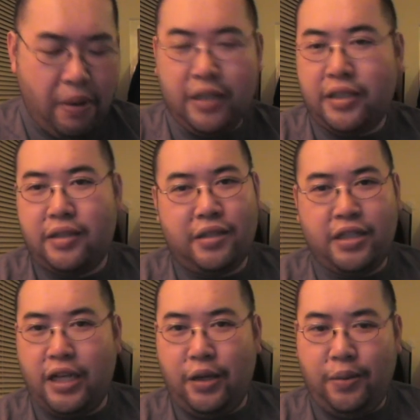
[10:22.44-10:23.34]
but
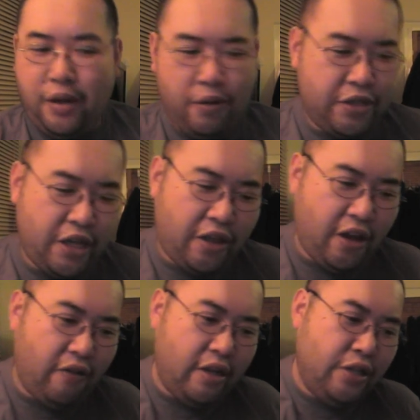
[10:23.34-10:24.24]
she, you know, she
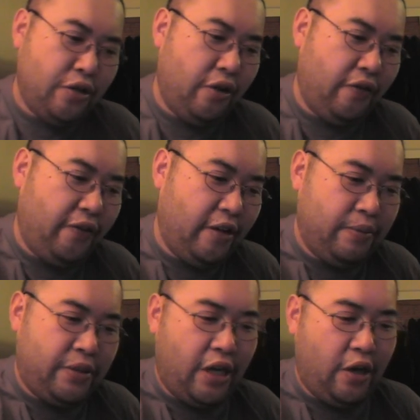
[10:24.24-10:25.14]
thoroughly enjoyed the
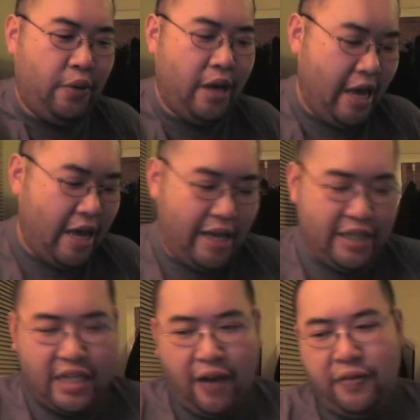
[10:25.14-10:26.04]
film. So
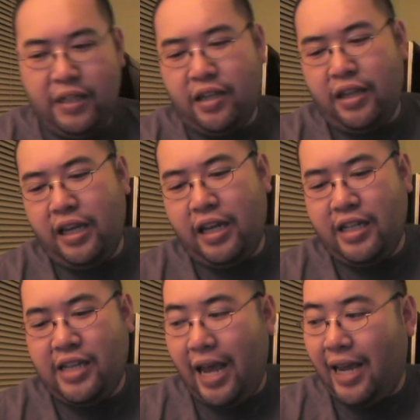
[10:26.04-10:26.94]
it's definitely something you
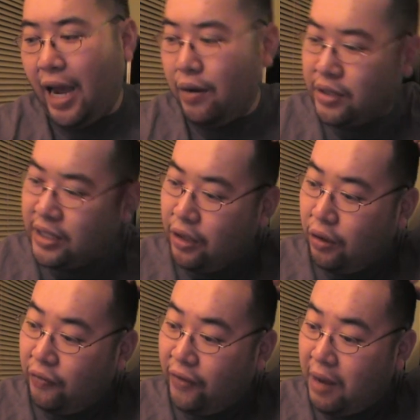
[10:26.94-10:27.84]
can take out, see
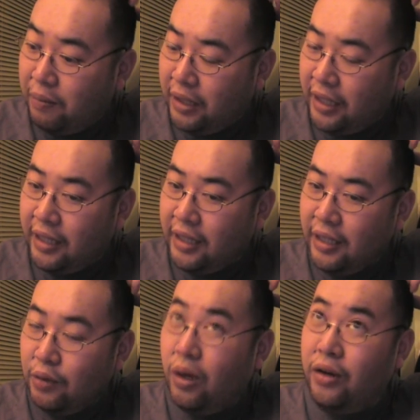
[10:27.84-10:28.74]
all the family.
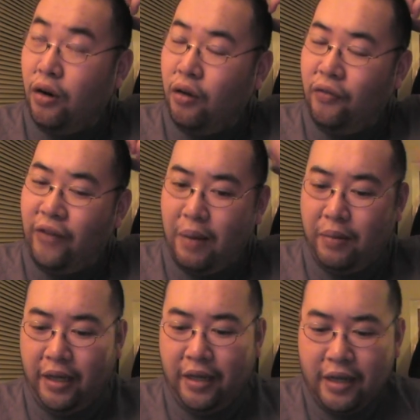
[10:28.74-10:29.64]
Well, not all the
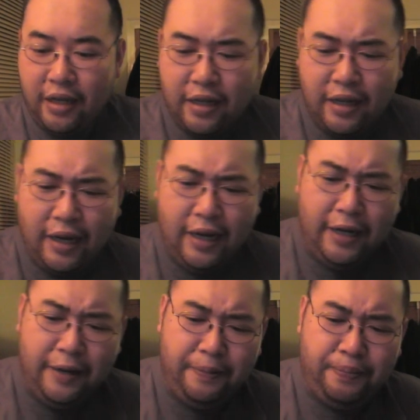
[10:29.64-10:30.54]
family.
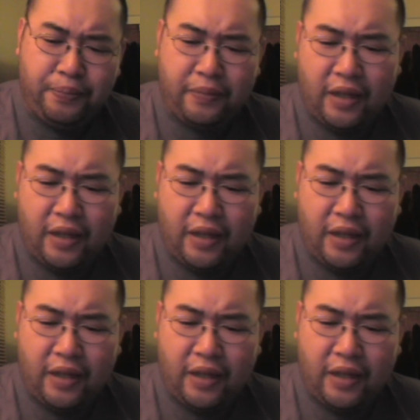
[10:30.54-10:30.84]
I